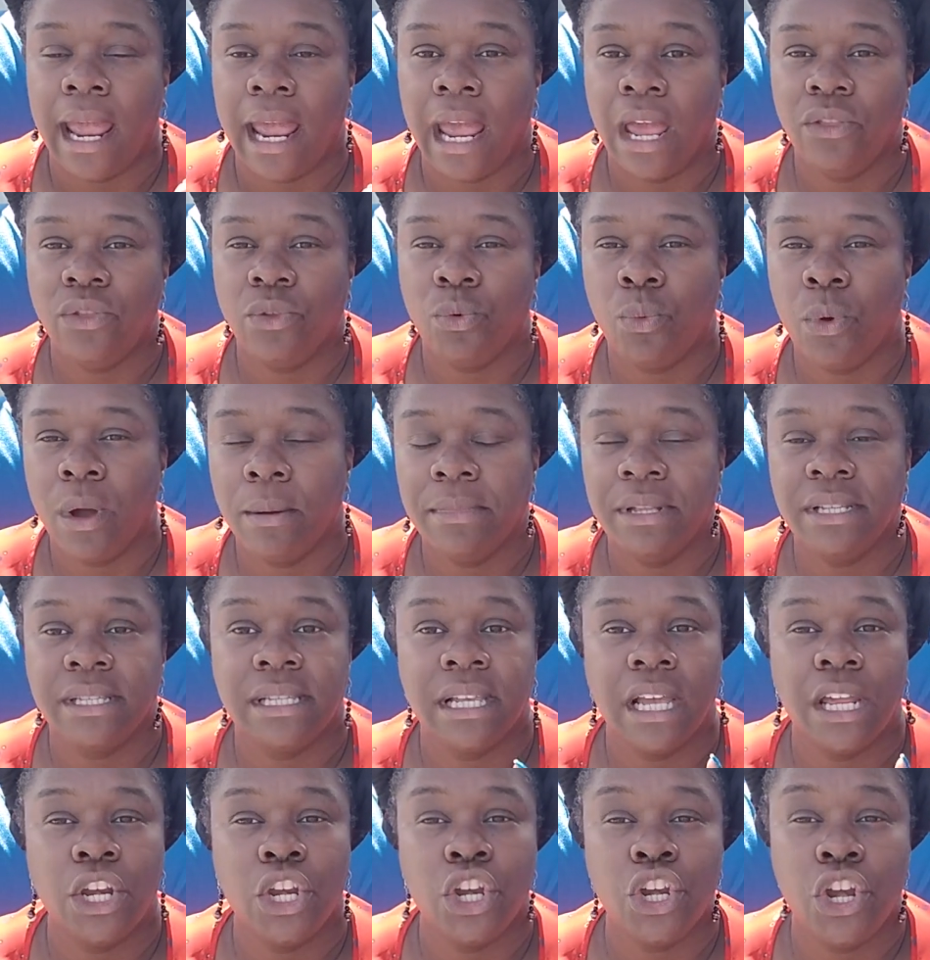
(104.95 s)
And the woman
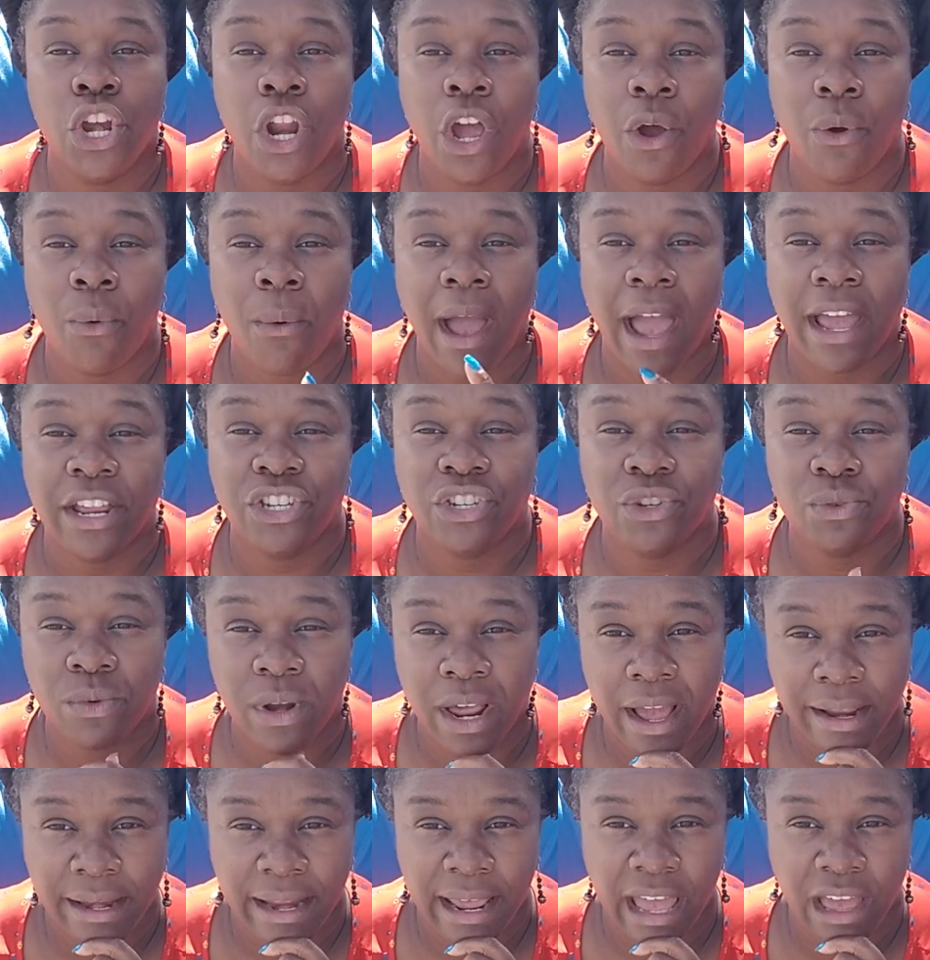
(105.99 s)
said, no, I do
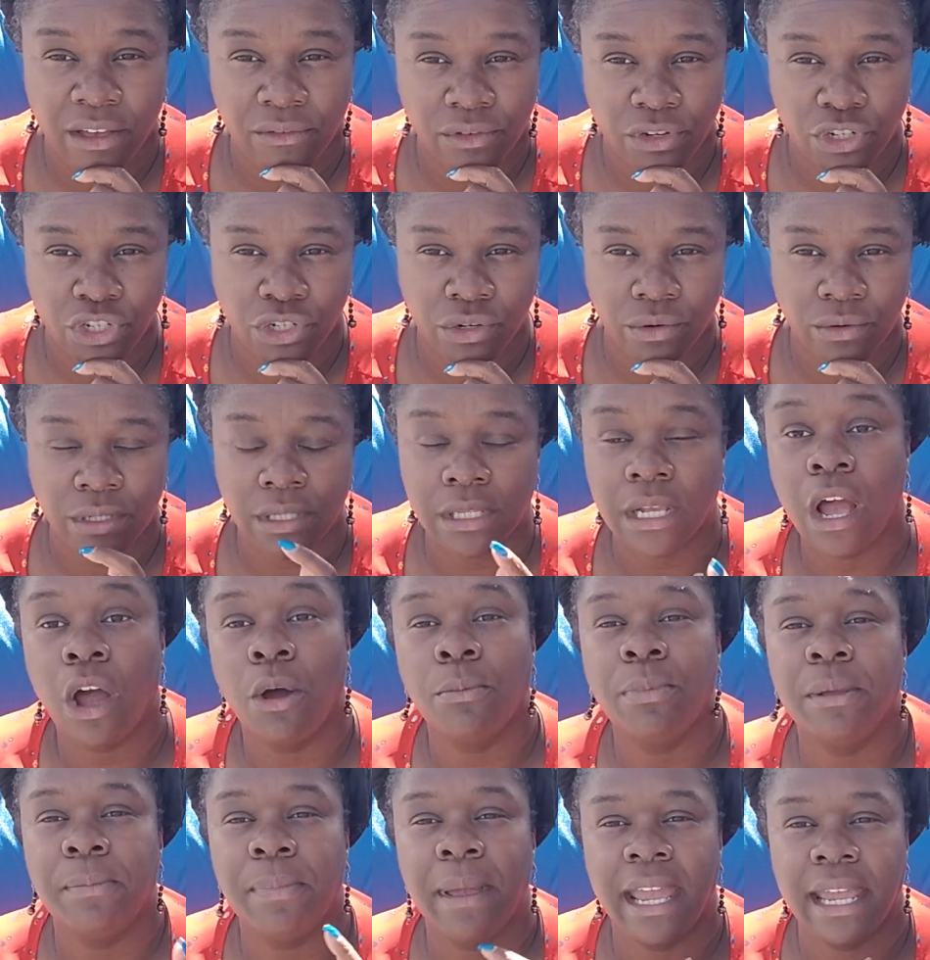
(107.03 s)
not have insurance. I'll
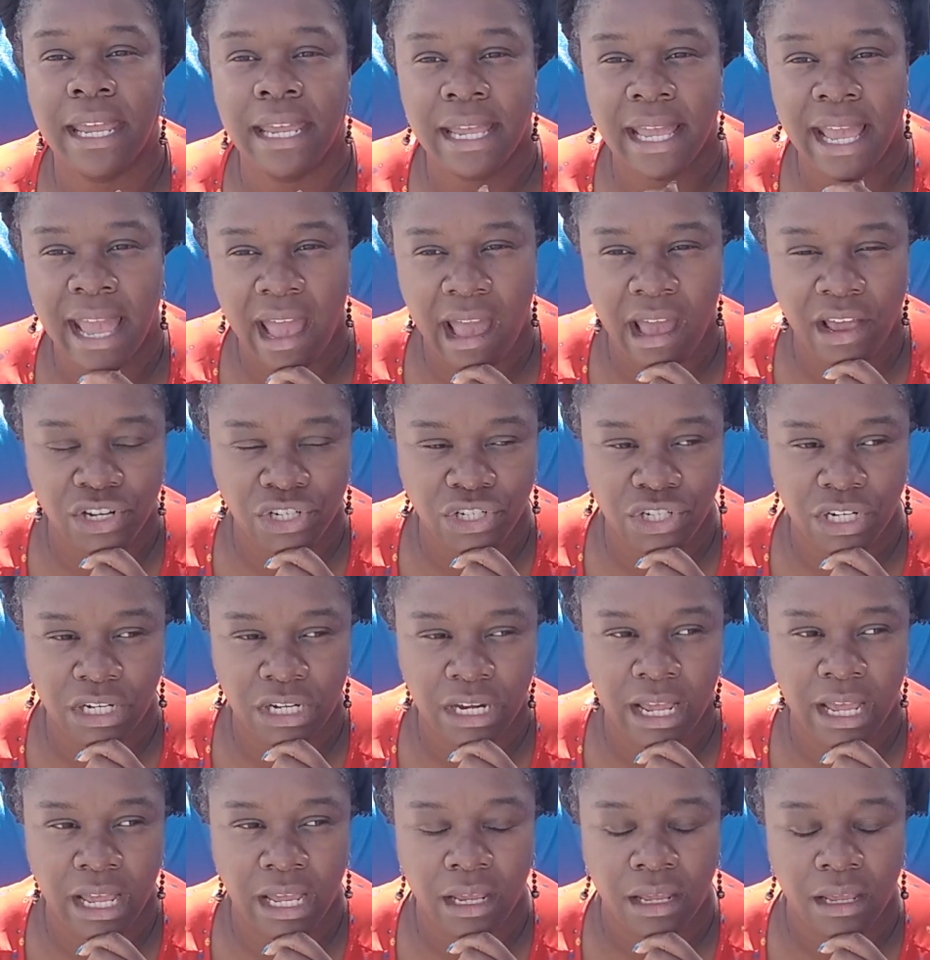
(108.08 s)
be paying cash
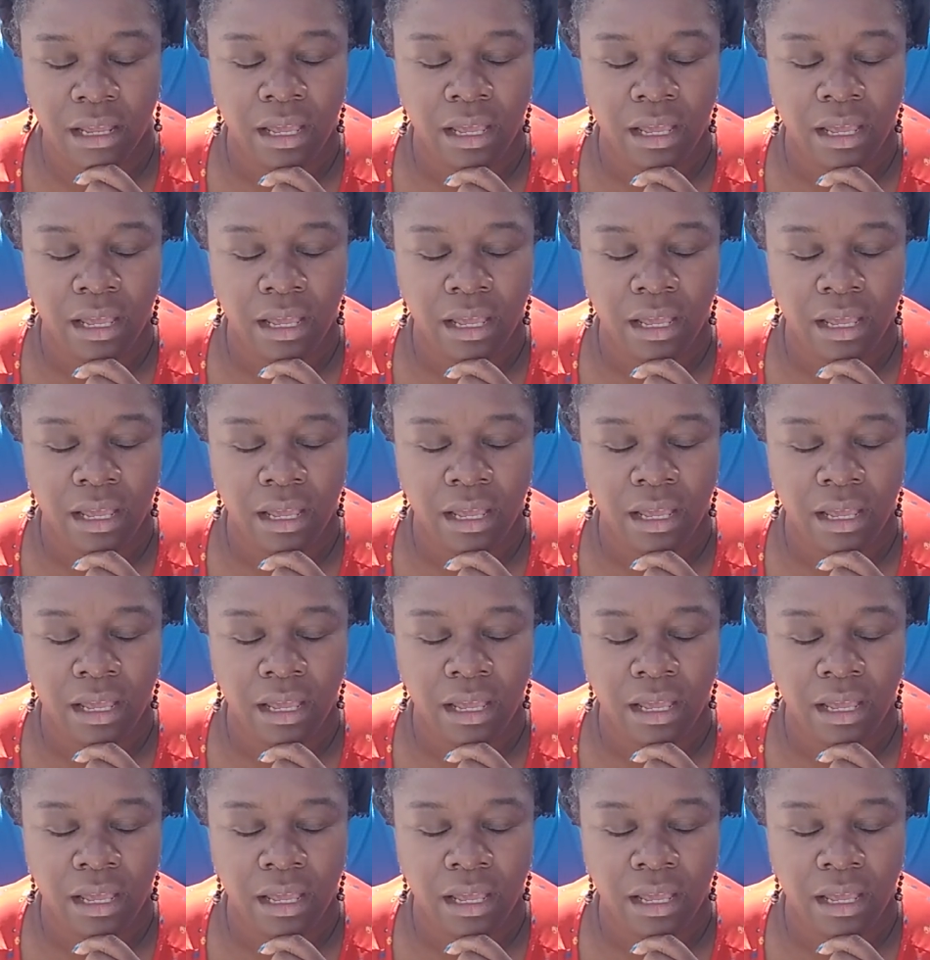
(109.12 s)
today.